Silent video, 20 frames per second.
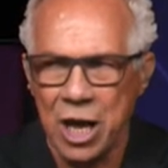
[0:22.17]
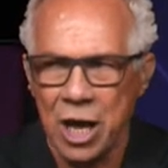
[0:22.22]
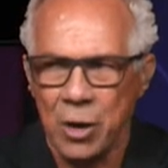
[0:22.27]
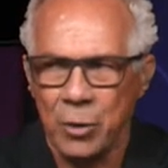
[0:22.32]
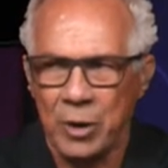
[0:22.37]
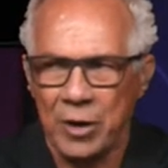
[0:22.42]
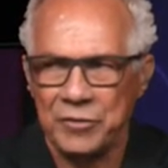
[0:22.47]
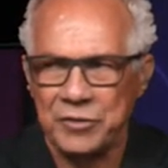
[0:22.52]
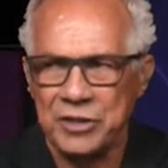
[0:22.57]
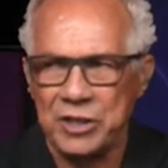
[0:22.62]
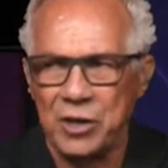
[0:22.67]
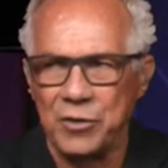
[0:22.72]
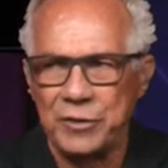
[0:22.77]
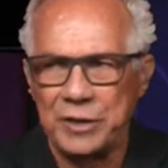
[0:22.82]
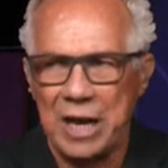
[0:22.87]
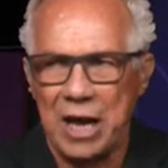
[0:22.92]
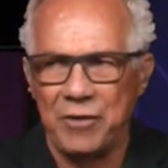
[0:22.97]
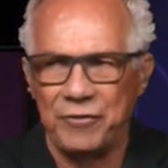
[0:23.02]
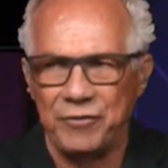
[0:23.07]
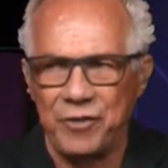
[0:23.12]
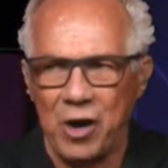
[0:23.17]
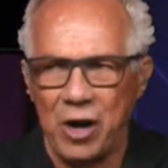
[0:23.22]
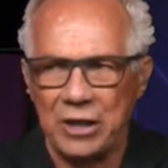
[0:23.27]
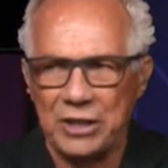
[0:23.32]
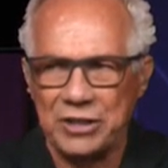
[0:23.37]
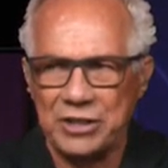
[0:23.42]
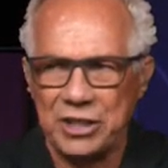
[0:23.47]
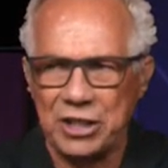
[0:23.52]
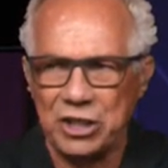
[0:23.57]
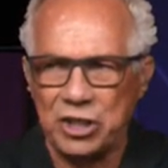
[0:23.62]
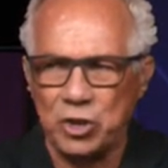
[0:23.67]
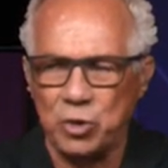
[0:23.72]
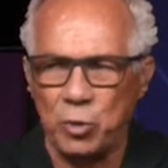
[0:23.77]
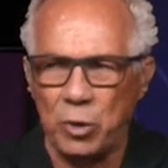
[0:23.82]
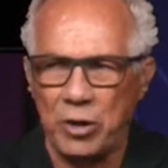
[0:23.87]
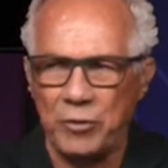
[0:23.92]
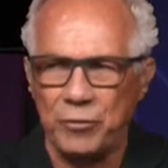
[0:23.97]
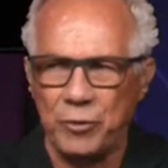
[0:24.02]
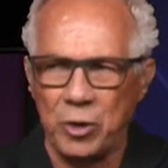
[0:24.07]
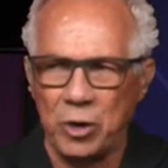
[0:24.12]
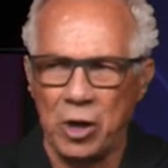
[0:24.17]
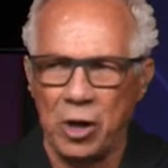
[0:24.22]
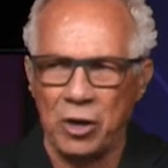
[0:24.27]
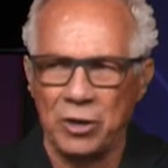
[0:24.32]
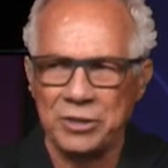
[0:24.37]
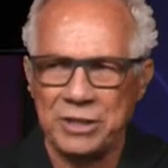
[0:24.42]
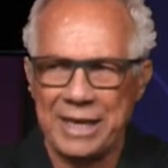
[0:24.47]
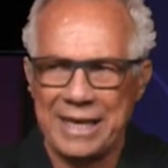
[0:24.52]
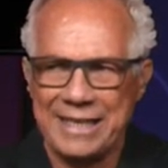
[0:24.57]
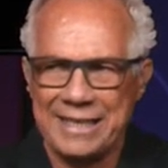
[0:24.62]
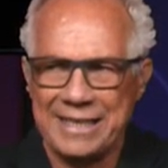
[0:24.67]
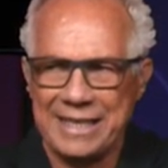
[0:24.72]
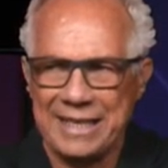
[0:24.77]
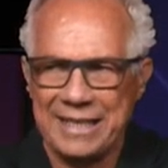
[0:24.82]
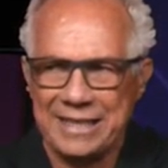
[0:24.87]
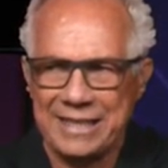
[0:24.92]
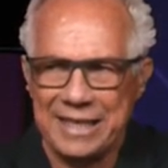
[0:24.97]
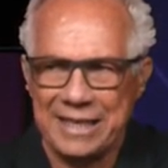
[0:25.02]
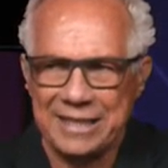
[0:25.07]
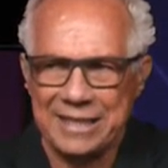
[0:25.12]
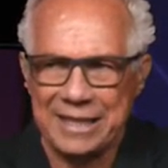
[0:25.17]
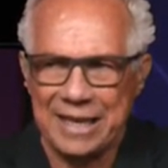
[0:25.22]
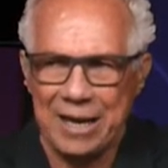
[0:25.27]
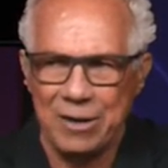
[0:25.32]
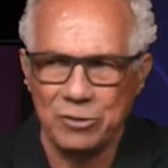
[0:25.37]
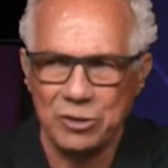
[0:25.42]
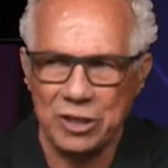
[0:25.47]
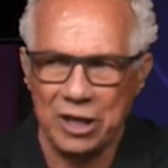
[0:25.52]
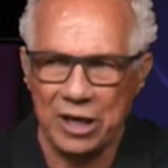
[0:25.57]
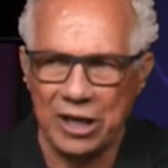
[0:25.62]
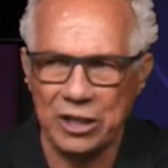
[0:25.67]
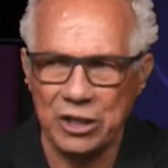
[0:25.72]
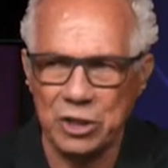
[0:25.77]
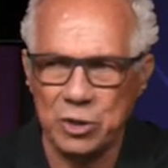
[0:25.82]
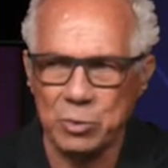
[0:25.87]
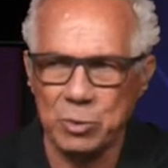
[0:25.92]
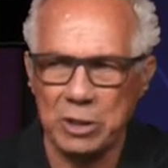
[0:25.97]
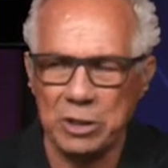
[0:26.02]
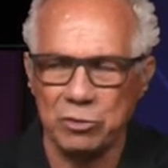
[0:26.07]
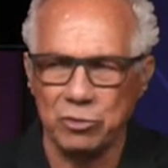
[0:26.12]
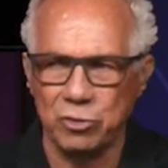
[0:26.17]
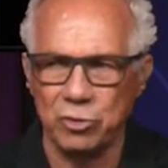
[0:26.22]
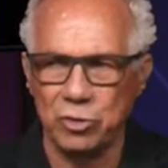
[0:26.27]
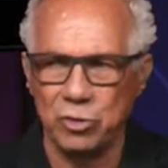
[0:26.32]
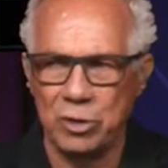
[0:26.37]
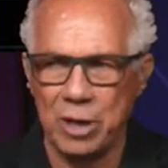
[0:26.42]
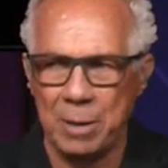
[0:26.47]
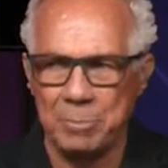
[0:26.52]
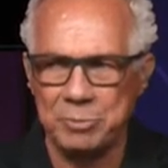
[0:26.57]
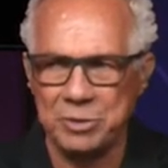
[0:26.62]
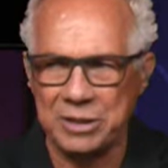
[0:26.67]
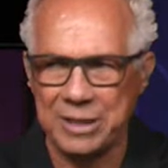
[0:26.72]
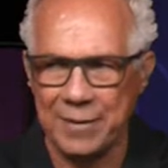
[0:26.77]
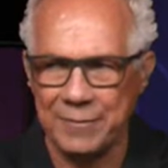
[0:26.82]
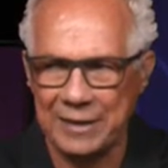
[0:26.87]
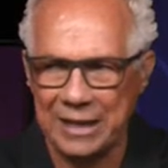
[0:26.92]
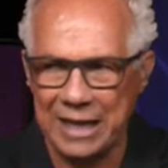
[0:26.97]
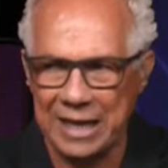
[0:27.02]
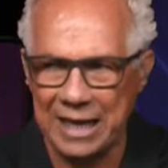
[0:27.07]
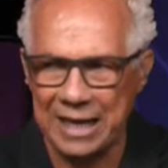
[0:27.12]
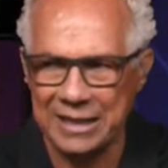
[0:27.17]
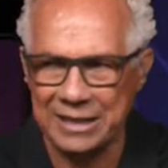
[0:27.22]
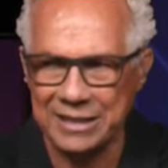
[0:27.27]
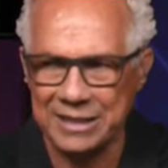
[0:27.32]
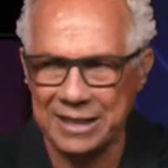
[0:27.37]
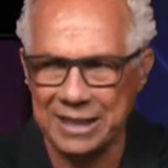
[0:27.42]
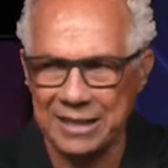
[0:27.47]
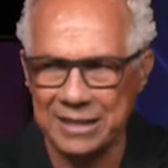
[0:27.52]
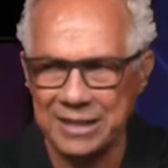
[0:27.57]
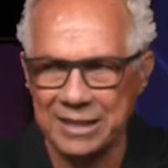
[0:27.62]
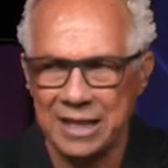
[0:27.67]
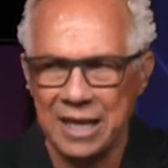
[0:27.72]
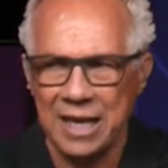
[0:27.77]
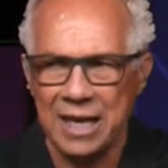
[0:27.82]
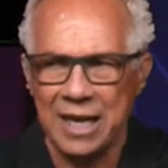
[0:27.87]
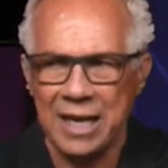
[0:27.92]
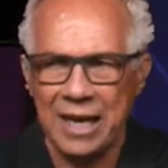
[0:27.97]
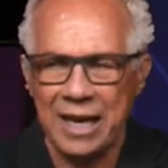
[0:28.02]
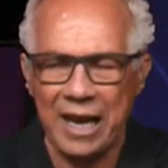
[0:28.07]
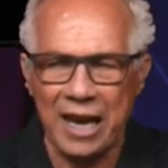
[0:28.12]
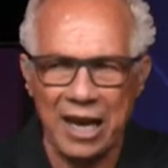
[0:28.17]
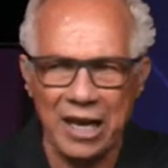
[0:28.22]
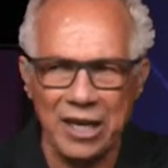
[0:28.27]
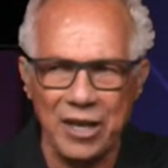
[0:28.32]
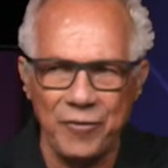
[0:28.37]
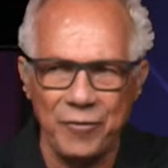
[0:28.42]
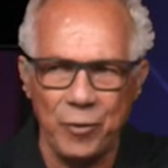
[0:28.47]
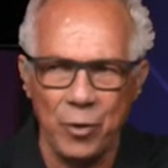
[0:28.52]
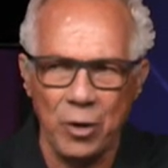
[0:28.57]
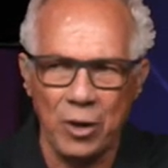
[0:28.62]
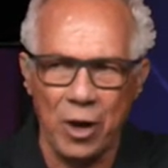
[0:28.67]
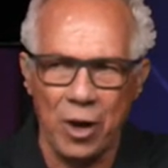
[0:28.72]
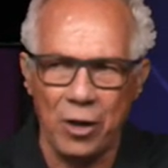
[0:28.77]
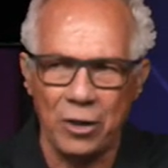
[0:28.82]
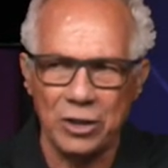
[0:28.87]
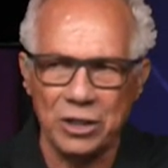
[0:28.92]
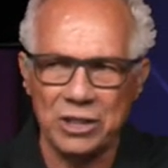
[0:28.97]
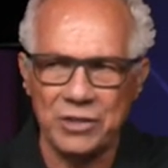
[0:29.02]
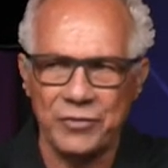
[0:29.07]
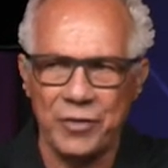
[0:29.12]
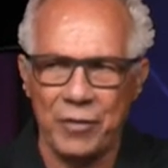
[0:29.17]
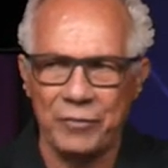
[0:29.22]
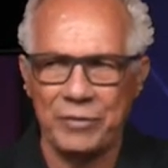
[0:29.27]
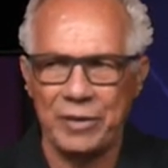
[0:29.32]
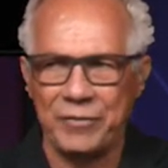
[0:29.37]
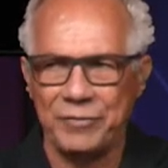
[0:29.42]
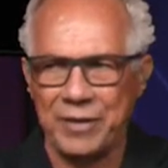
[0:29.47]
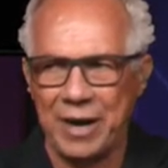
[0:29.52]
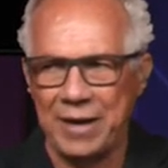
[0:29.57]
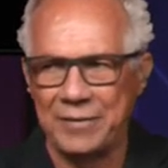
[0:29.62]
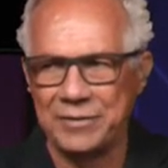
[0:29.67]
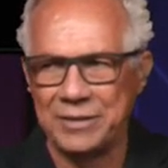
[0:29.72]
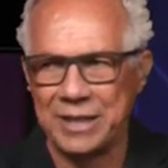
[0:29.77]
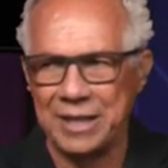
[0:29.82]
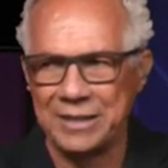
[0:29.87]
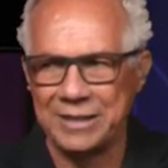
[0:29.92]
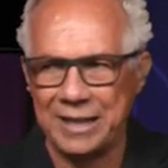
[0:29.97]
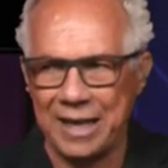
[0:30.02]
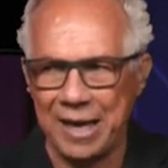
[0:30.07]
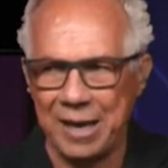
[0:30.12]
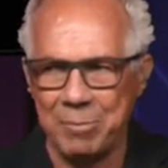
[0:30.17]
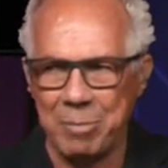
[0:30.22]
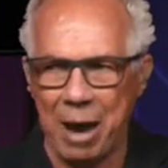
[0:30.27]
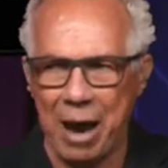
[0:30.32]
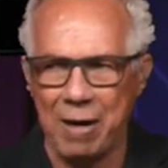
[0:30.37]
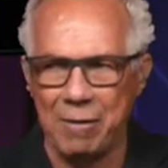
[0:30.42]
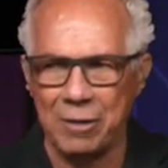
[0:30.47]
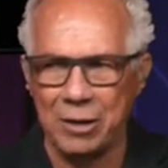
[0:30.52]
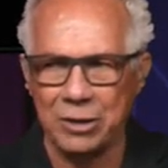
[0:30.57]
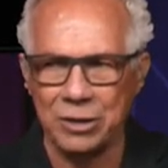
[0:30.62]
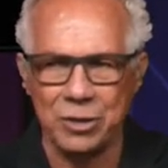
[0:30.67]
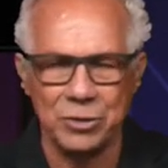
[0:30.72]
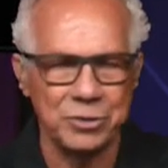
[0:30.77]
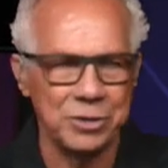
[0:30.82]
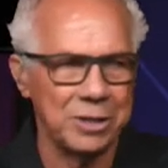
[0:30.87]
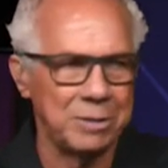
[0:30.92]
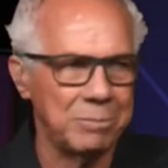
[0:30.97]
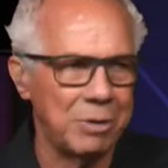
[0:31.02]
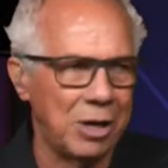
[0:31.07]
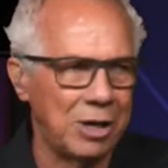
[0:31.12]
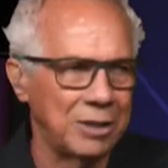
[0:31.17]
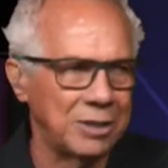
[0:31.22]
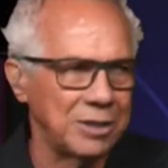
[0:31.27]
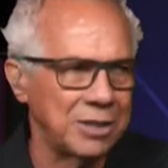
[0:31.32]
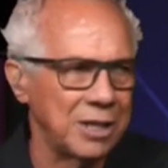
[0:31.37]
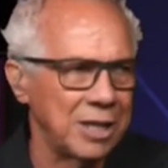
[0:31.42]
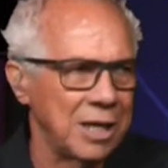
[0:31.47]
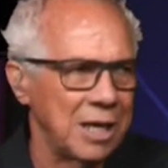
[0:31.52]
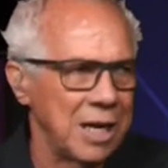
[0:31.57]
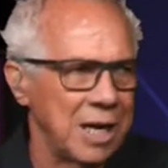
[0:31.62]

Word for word: We have silver down 40 cents, $24.18 an ounce. Light sweet crude up 79 cents, $84.55 a barrel, notes and bonds.